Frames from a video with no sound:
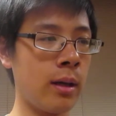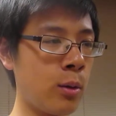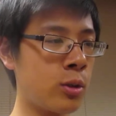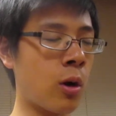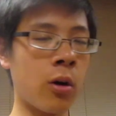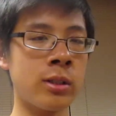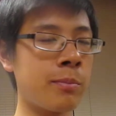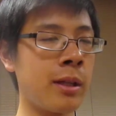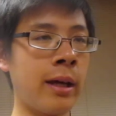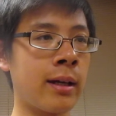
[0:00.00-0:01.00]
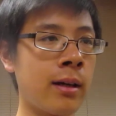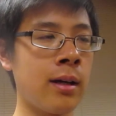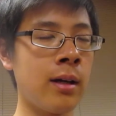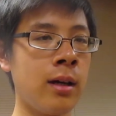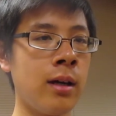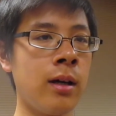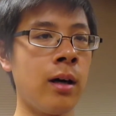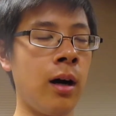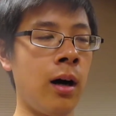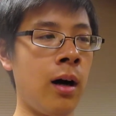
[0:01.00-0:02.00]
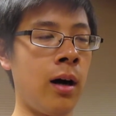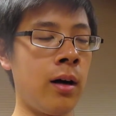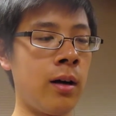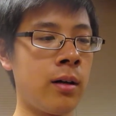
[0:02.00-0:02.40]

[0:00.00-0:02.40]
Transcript: it was called something like. Uh,